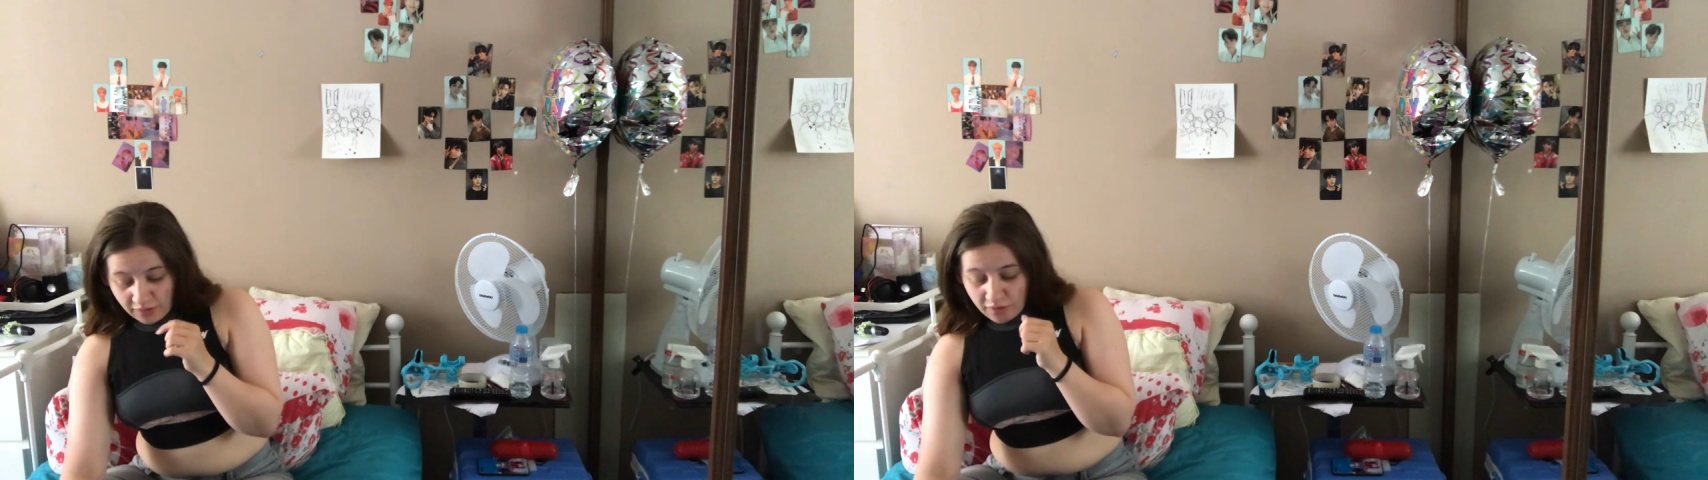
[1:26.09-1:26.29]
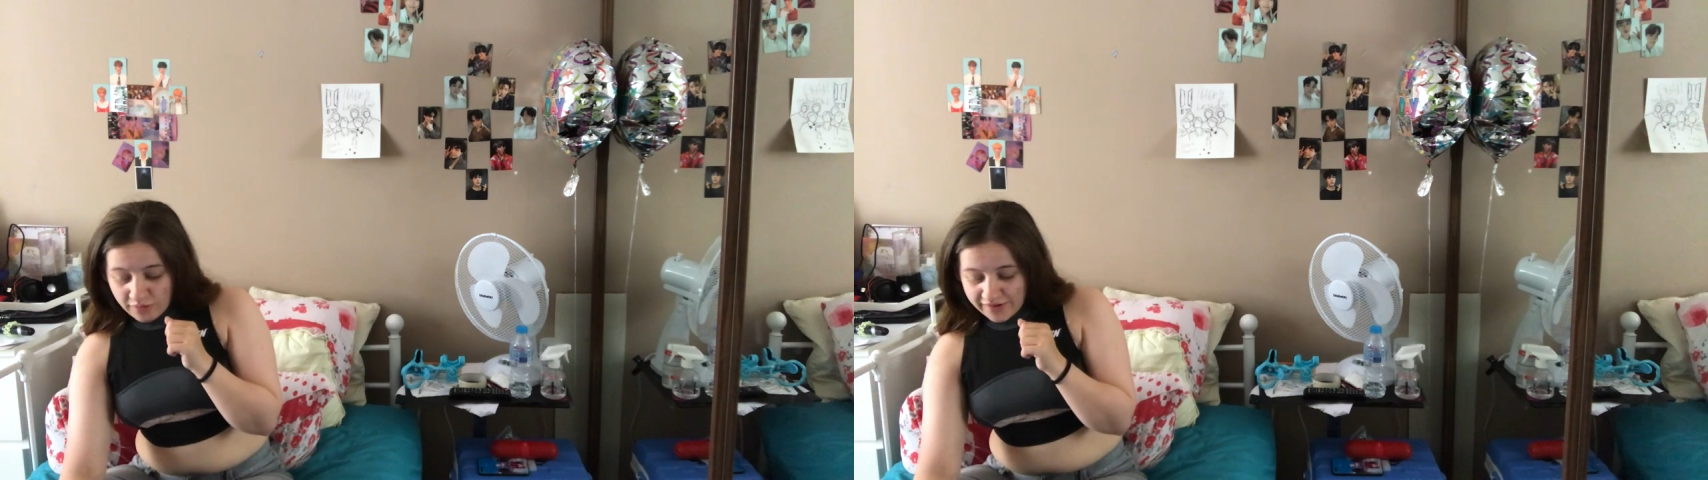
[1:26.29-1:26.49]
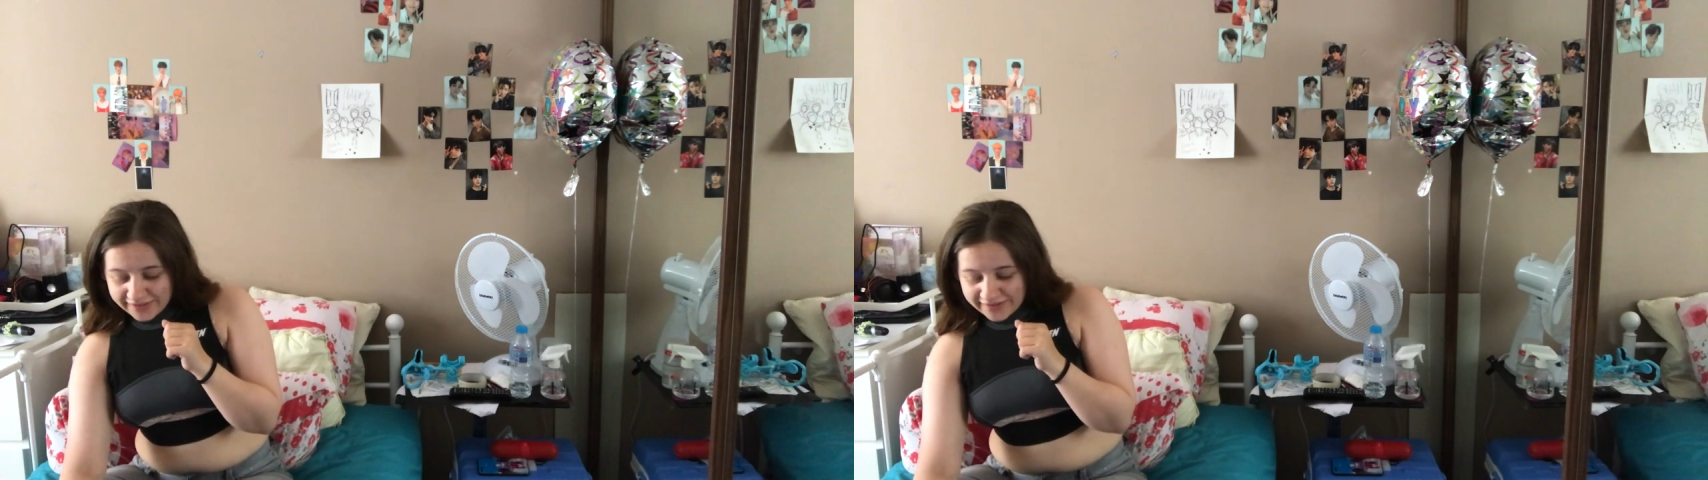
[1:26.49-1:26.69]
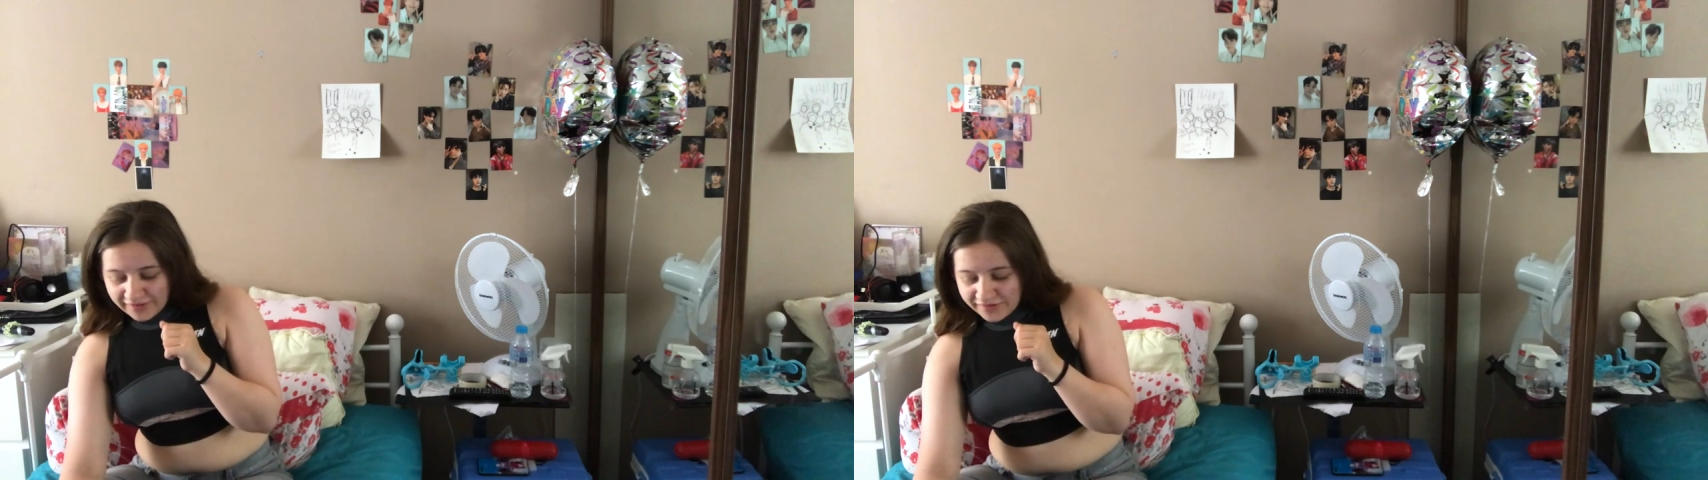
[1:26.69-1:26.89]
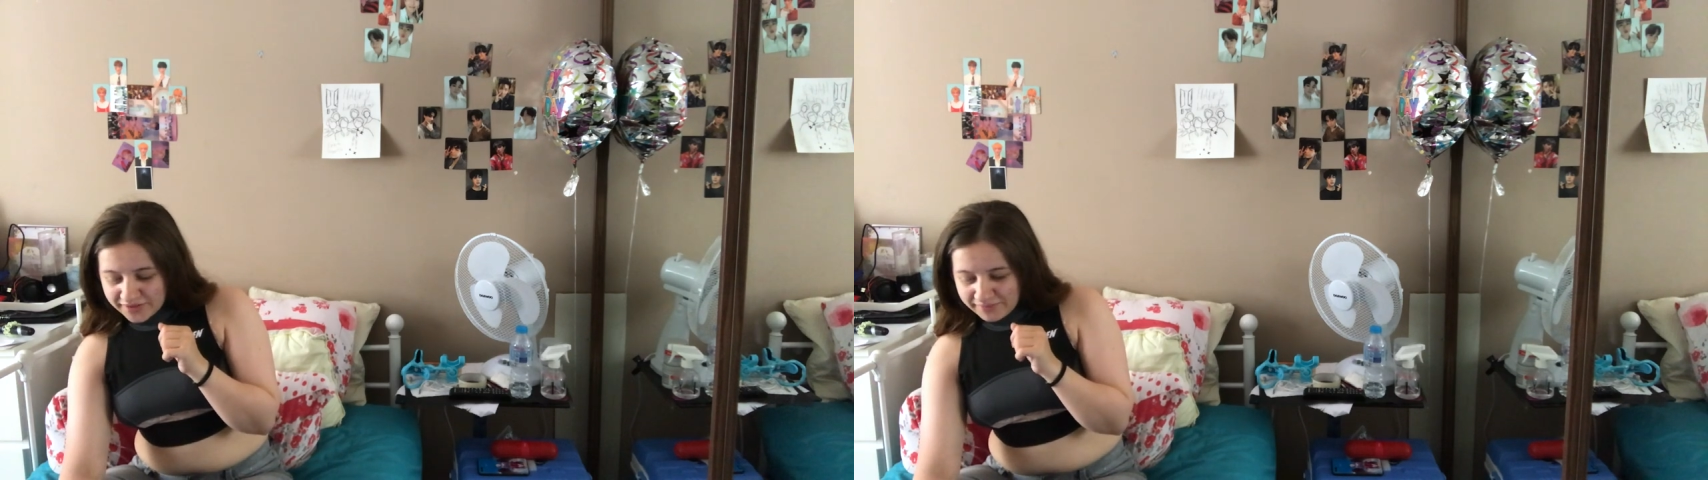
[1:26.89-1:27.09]
Oh, okay,
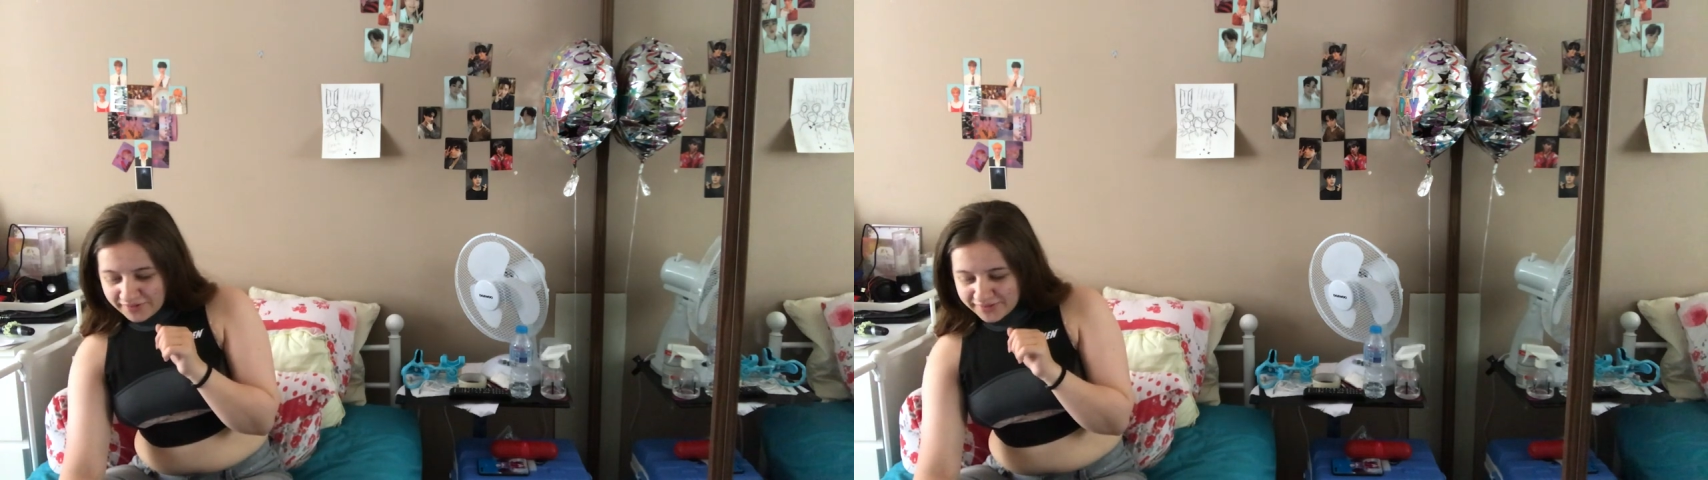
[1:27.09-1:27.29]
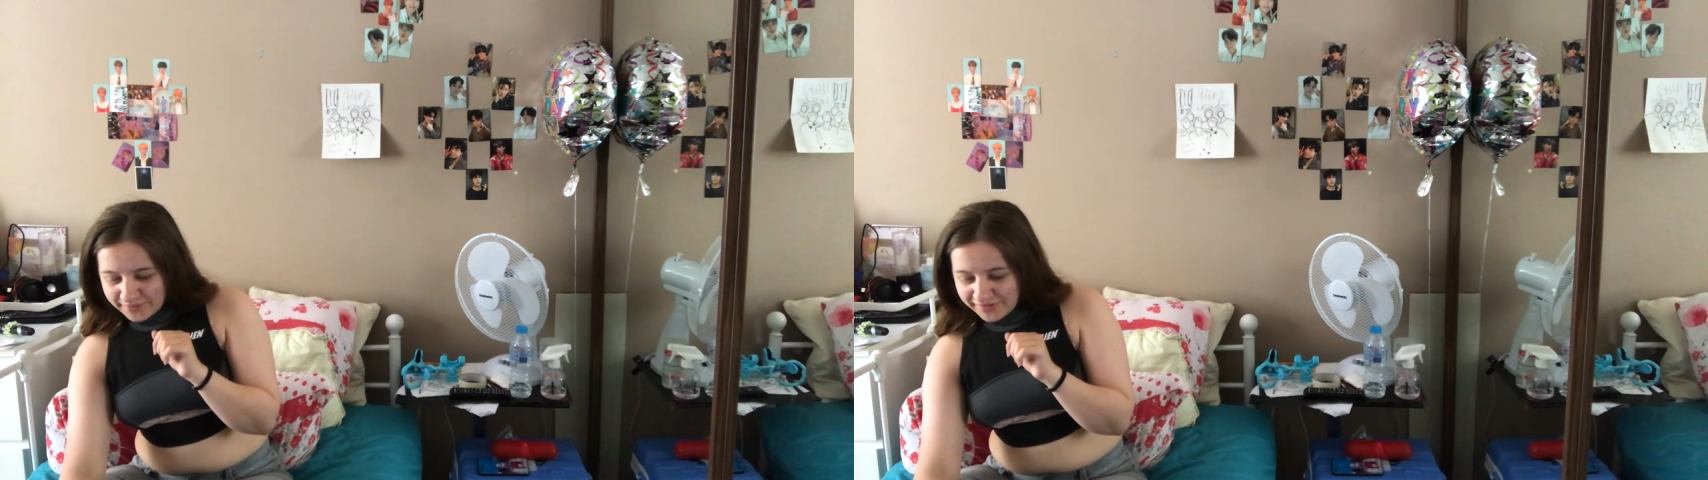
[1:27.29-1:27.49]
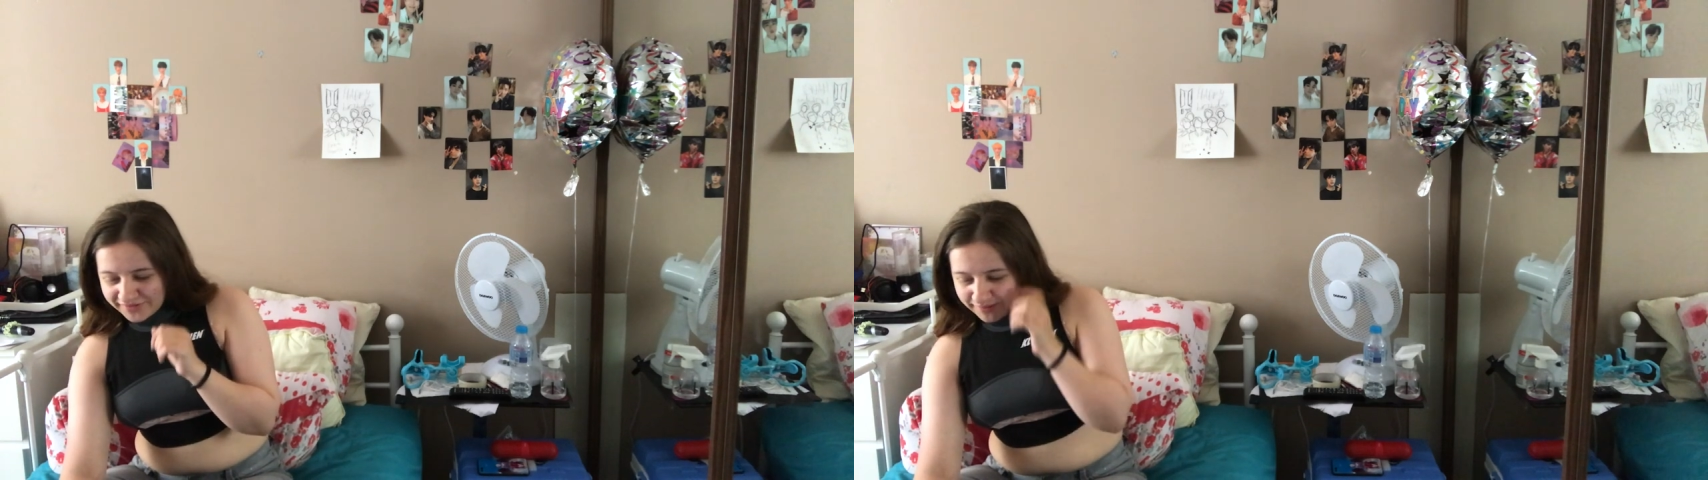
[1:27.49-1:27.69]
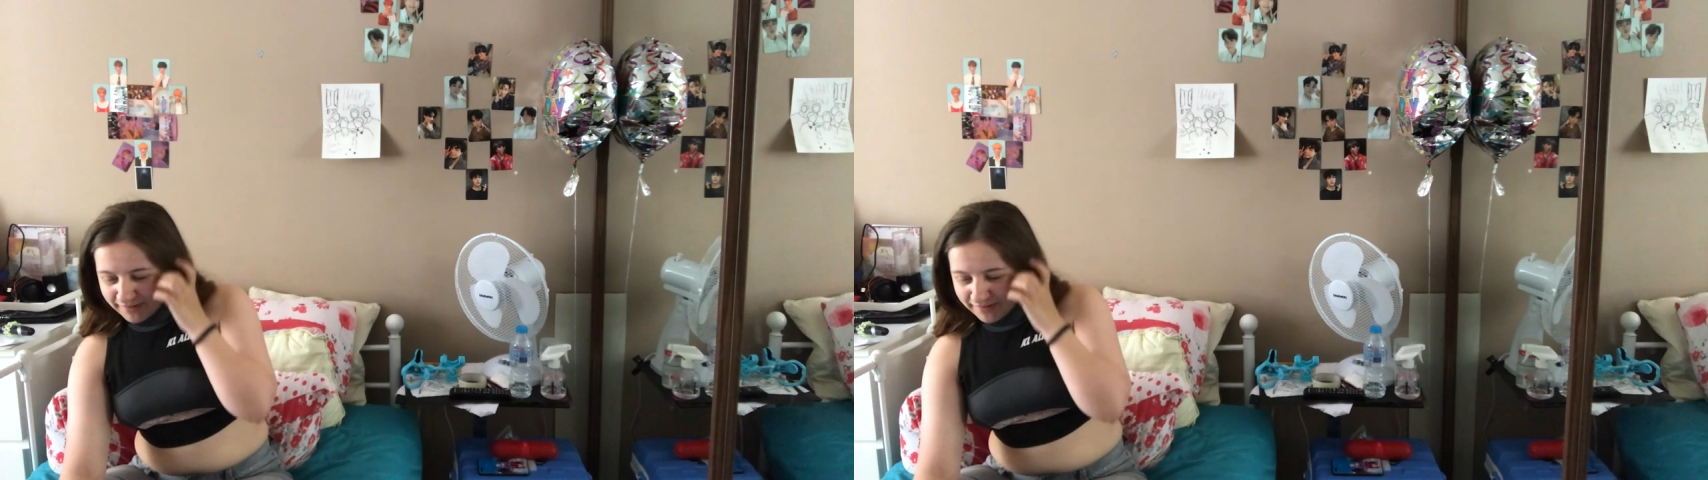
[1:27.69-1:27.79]
hold up.